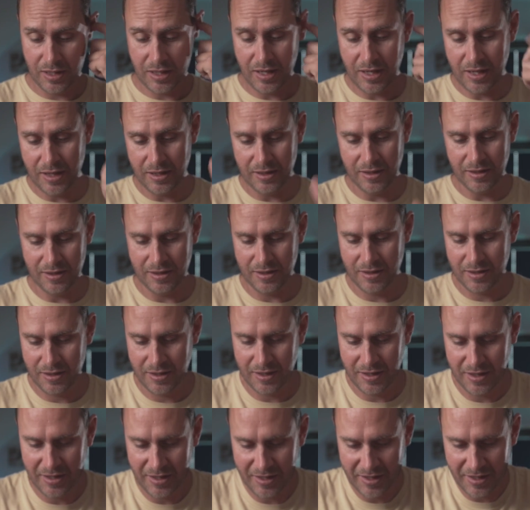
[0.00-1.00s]
and
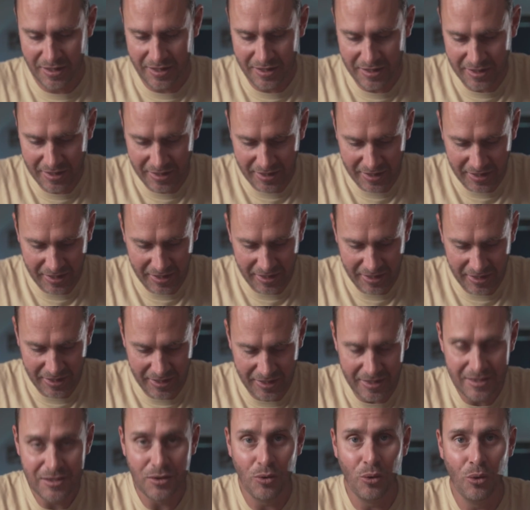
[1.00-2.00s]

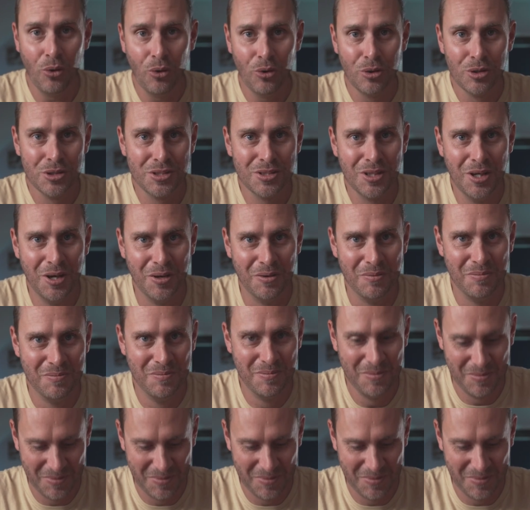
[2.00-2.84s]
it's awesome.